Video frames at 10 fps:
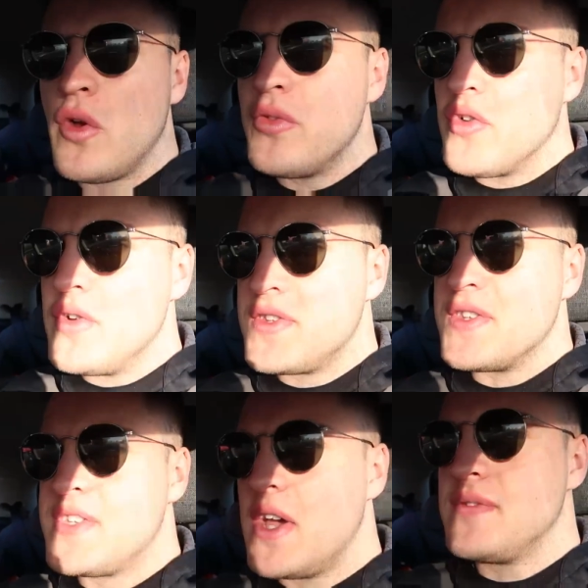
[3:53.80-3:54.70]
We're en route to
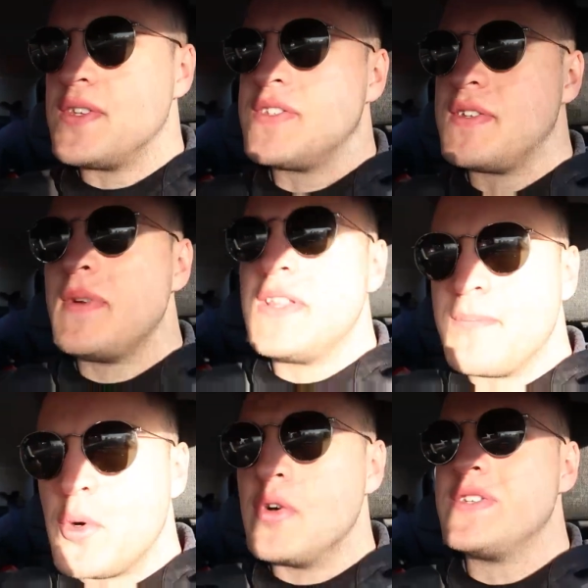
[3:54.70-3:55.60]
the services to meet
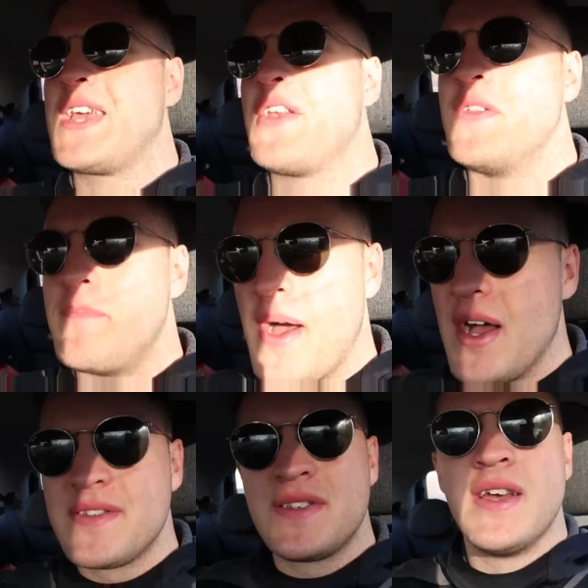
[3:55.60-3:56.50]
the boys, get on the
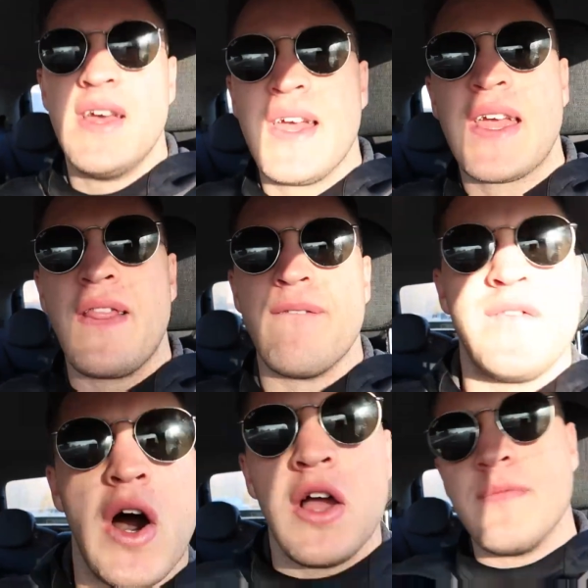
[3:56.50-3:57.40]
bus, get the
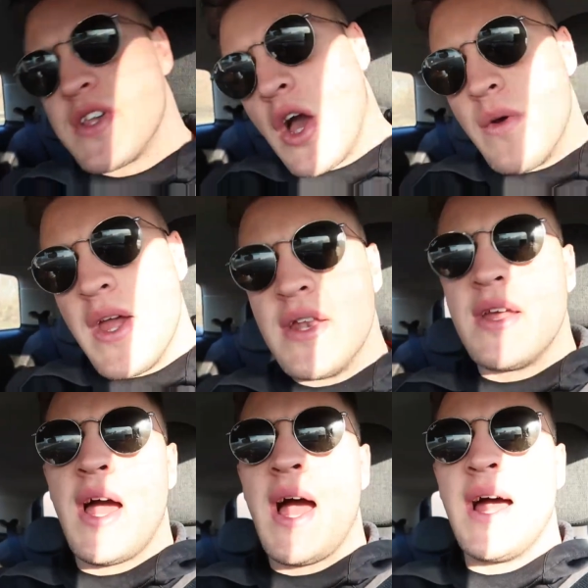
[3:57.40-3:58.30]
vibes
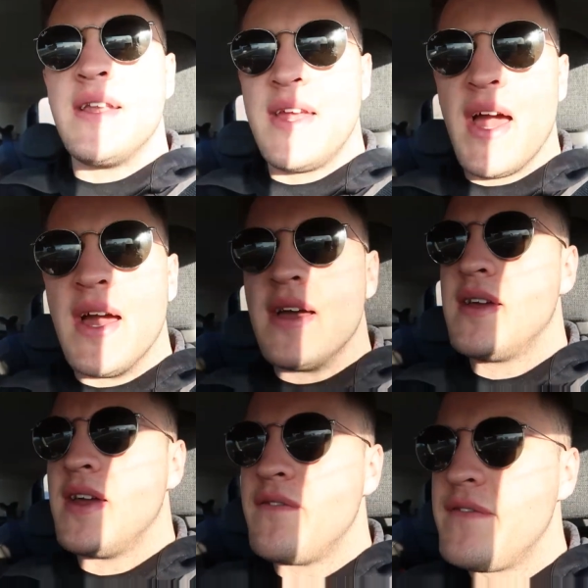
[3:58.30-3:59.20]
going, and yeah,
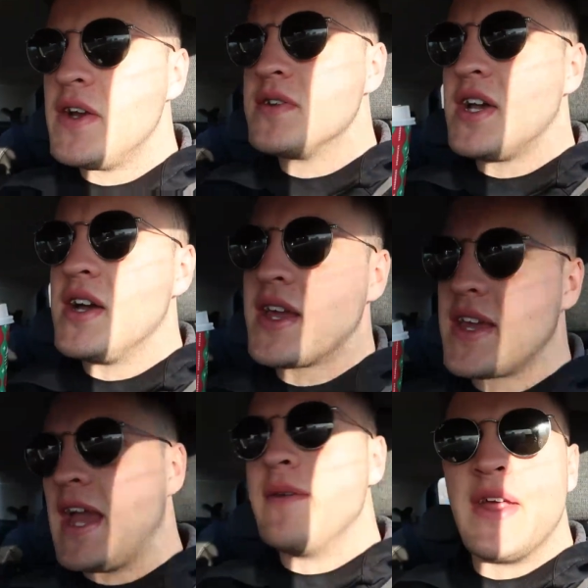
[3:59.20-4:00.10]
it feels like a
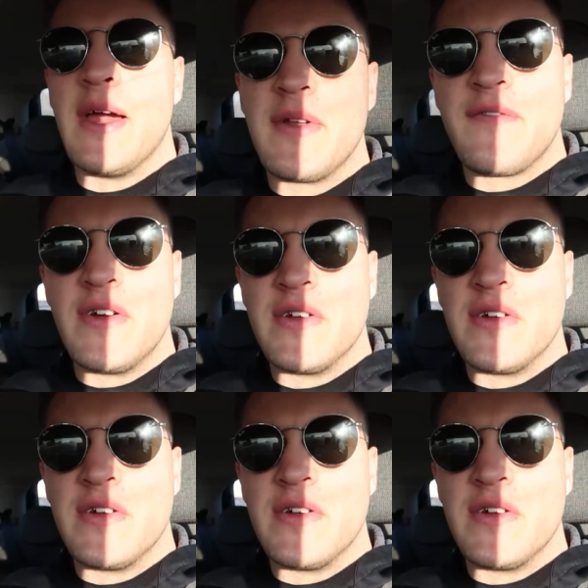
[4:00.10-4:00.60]
game day, but it